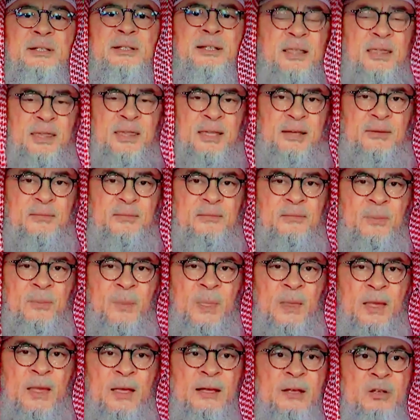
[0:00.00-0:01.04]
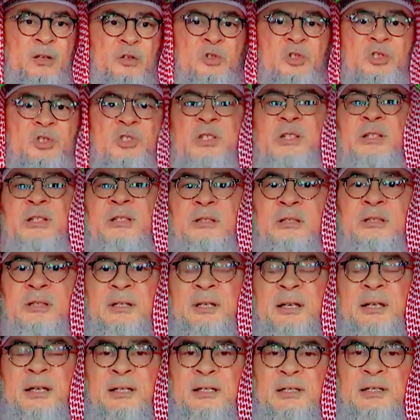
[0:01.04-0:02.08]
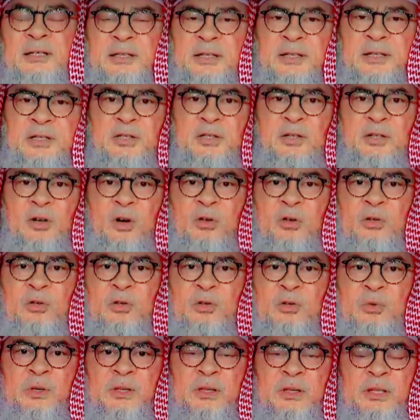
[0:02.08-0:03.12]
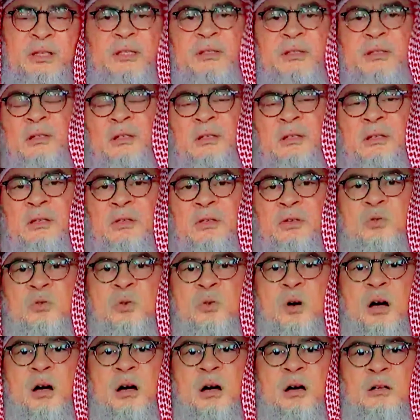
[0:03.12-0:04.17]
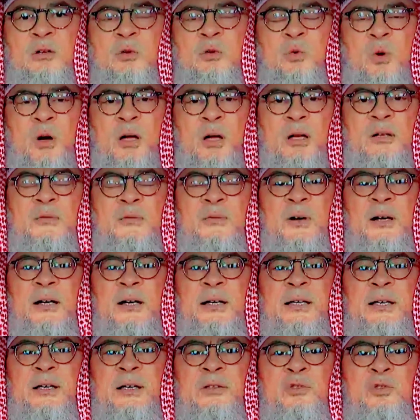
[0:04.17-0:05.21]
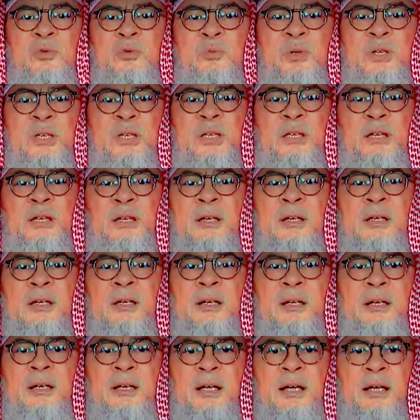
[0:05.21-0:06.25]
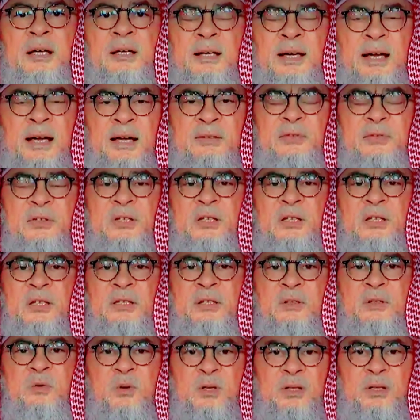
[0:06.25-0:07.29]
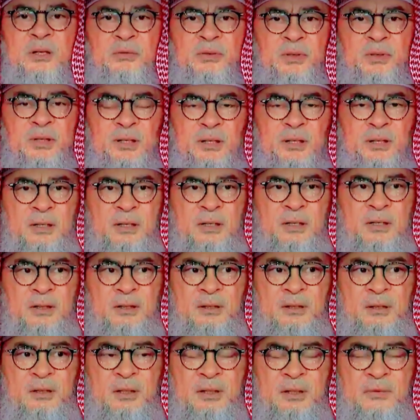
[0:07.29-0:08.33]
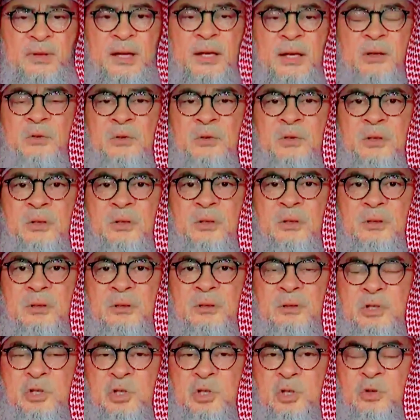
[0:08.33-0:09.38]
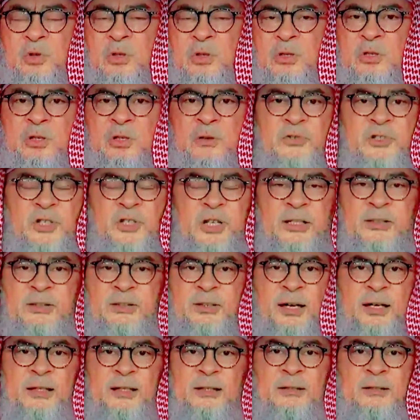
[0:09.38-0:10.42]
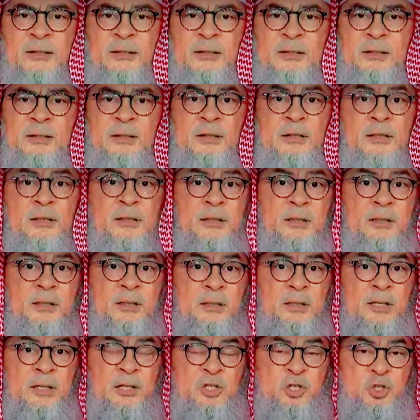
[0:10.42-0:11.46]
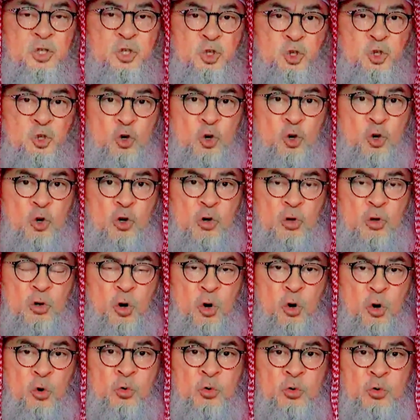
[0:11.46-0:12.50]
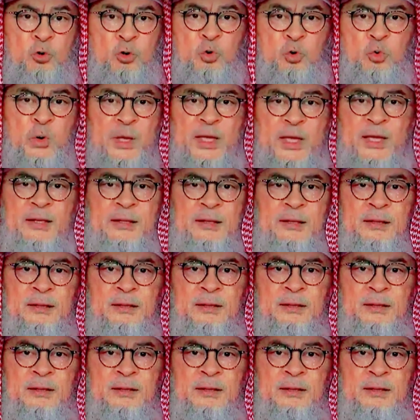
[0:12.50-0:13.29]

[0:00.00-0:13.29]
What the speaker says: nothing. And you still insist on doing this, you are qualifying to be an advocate and one of the devout students of Shaitan. It's your own doing.